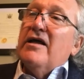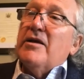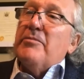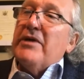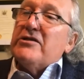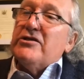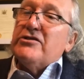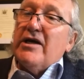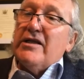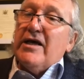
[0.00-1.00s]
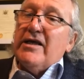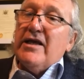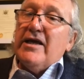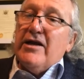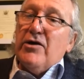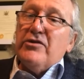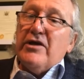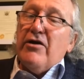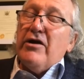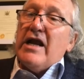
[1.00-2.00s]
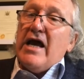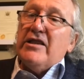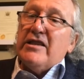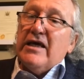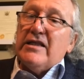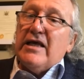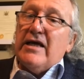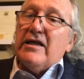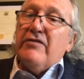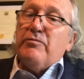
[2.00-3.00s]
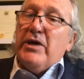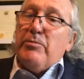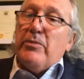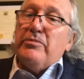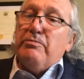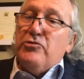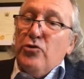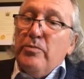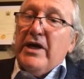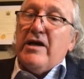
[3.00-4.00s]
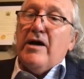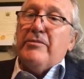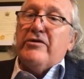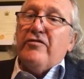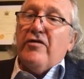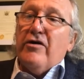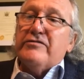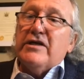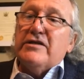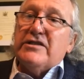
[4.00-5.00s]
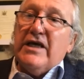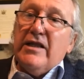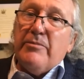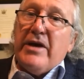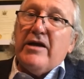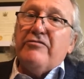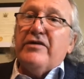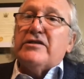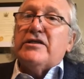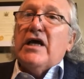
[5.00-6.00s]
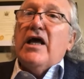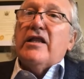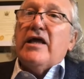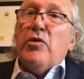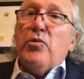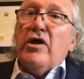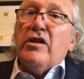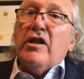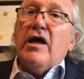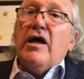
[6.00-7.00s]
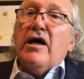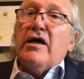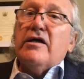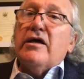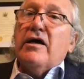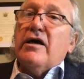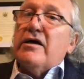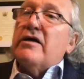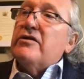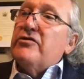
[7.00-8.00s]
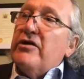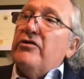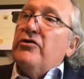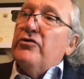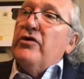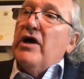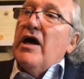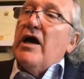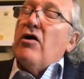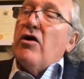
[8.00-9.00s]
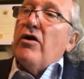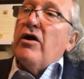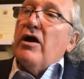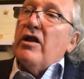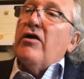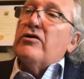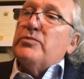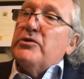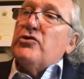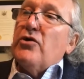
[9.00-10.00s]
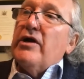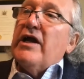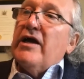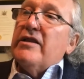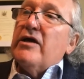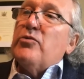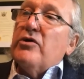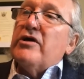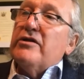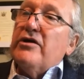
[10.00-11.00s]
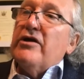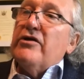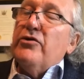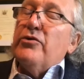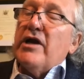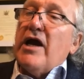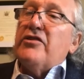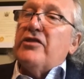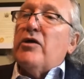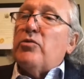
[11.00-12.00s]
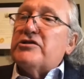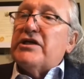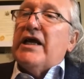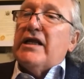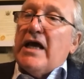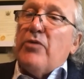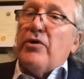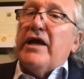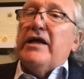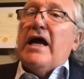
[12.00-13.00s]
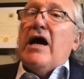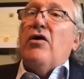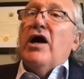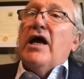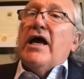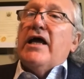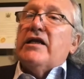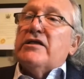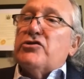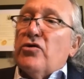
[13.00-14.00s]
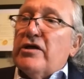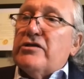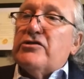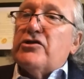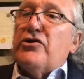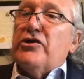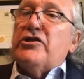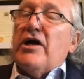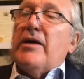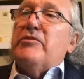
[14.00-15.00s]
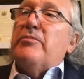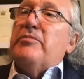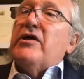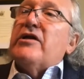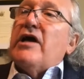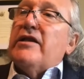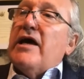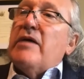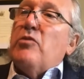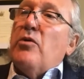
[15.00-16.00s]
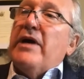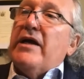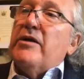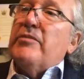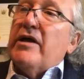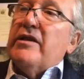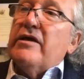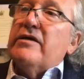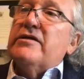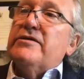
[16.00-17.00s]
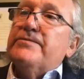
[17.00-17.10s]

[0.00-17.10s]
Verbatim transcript: the message I'd like to get out there. And I think that if people do become involved and see the benefits, they will uh, continue, or a large majority, I think, will continue. And I think we're seeing that right now. And so this is a good time to build on that momentum, I think.